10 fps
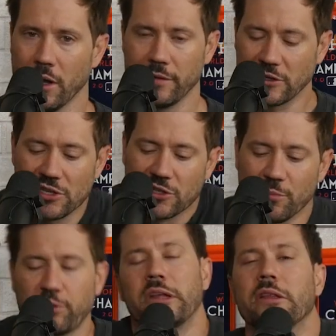That's just
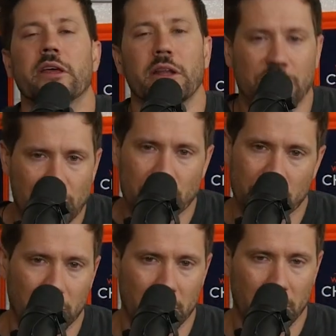completely
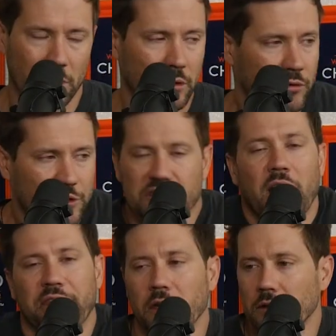inexcusable. There's just
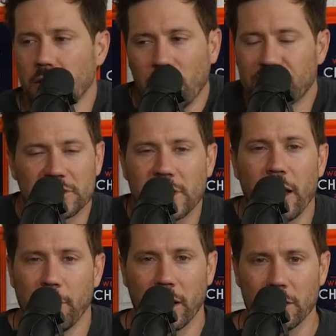nothing else to say
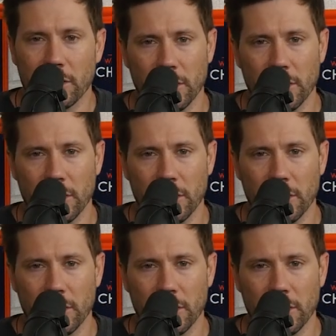about it.